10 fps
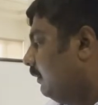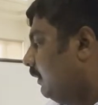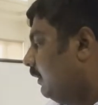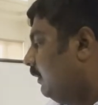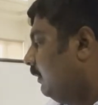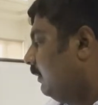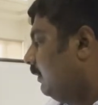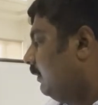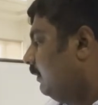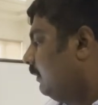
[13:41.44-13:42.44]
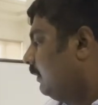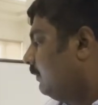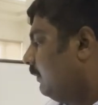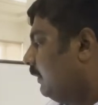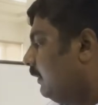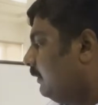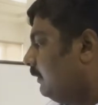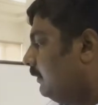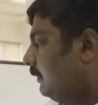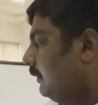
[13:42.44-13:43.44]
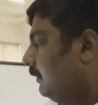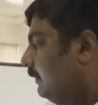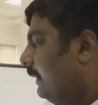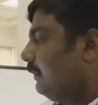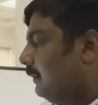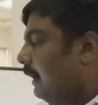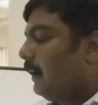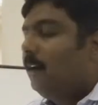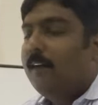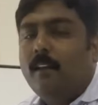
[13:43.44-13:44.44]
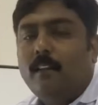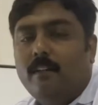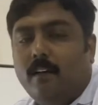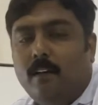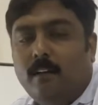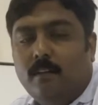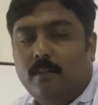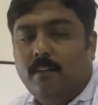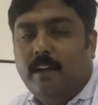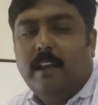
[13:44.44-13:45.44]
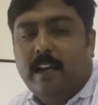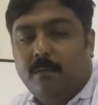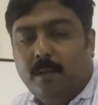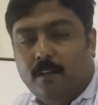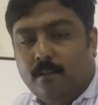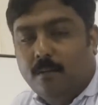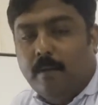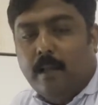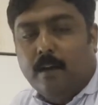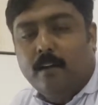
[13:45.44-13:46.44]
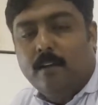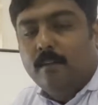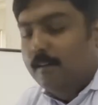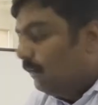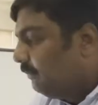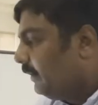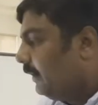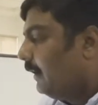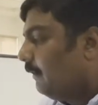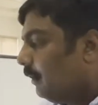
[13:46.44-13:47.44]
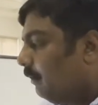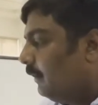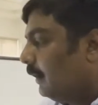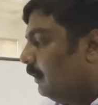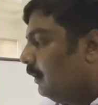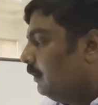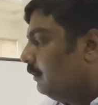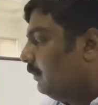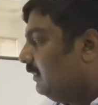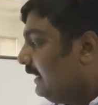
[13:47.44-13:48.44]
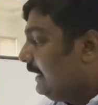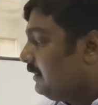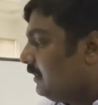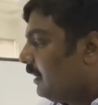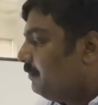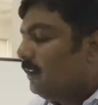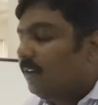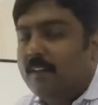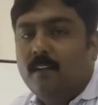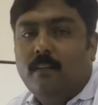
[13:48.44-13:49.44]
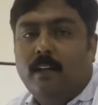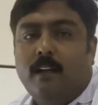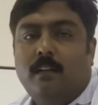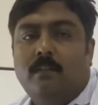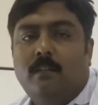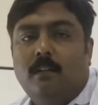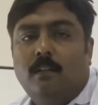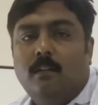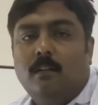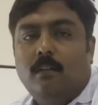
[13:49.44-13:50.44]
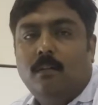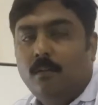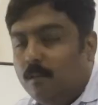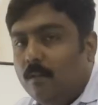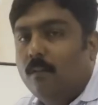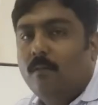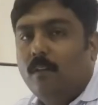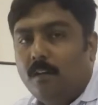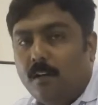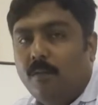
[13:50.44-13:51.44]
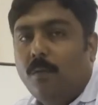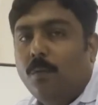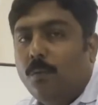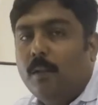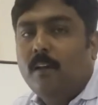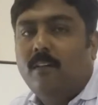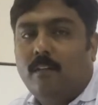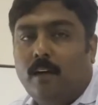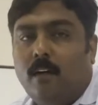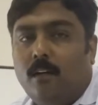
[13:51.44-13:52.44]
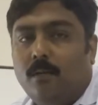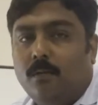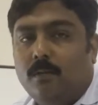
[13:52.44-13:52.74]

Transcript: And as far as say currently the trend is very dynamic, so market is every day evolving. So these types of insights will give you the trend also.